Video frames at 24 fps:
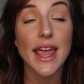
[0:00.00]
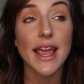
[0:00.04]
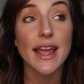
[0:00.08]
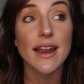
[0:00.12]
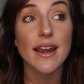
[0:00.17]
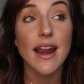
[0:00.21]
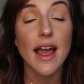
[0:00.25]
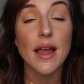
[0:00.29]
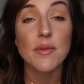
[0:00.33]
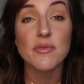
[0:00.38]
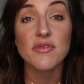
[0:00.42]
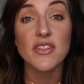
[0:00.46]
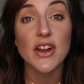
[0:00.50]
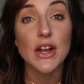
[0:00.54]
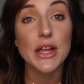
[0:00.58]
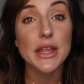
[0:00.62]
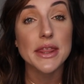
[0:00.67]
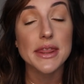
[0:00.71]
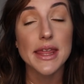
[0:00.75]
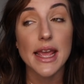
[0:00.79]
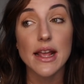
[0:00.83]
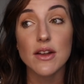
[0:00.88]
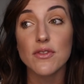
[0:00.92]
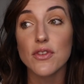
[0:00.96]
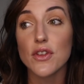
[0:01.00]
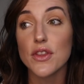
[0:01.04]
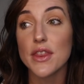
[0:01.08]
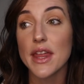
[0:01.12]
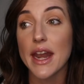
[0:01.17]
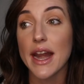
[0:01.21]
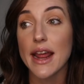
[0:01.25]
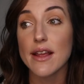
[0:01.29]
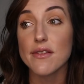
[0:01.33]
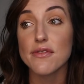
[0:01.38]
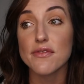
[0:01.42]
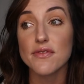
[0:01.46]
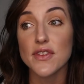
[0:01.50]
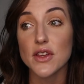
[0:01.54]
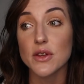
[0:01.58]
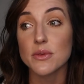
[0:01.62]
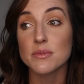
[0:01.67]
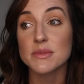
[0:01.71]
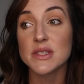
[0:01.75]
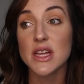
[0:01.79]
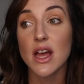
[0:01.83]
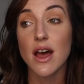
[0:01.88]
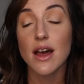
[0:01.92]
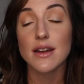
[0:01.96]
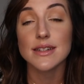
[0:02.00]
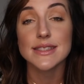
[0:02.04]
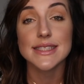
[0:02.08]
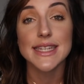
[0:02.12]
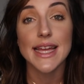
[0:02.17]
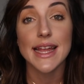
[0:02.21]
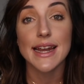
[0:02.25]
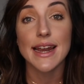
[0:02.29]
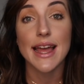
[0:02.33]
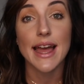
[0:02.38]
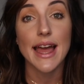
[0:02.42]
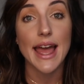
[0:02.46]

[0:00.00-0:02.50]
and I'm very thankful that I filmed content